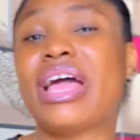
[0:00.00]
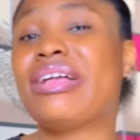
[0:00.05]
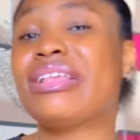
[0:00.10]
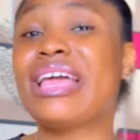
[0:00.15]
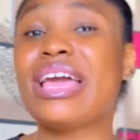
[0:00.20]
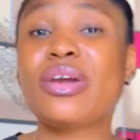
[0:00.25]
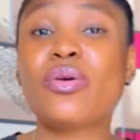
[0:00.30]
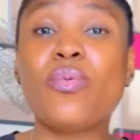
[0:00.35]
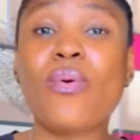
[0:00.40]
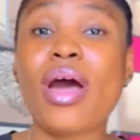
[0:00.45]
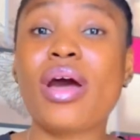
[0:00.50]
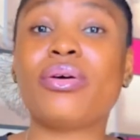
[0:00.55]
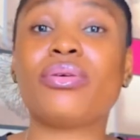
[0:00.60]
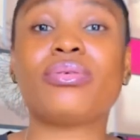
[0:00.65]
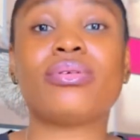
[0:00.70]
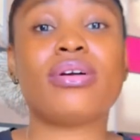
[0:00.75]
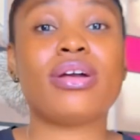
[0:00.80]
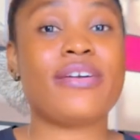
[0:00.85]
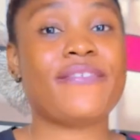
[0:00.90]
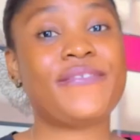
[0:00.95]
I'm like,
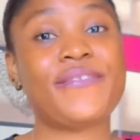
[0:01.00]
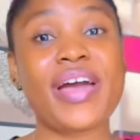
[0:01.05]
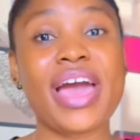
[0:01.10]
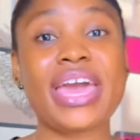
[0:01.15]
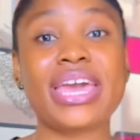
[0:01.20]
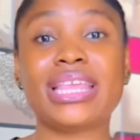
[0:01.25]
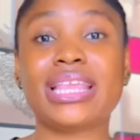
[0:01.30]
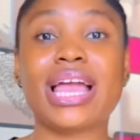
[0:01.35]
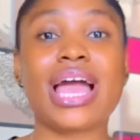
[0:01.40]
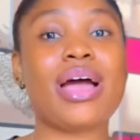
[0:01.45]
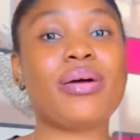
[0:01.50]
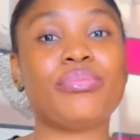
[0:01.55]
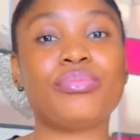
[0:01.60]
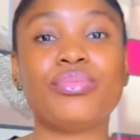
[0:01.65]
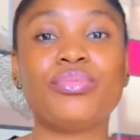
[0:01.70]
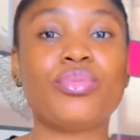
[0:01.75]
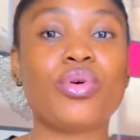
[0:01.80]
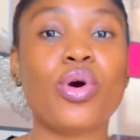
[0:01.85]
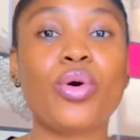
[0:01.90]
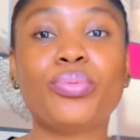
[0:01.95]
wow, fine,
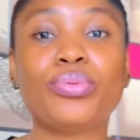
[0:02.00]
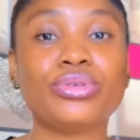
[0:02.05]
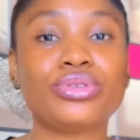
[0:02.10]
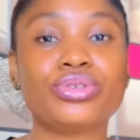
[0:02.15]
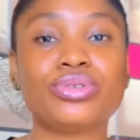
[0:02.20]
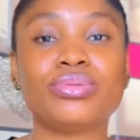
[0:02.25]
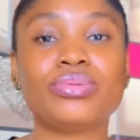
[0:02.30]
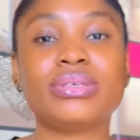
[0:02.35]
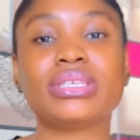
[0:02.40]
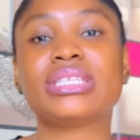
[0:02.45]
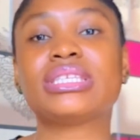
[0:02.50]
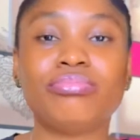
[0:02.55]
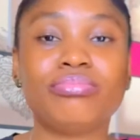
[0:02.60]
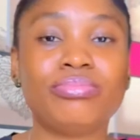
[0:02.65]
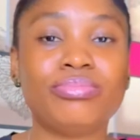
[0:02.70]
I'm open to it.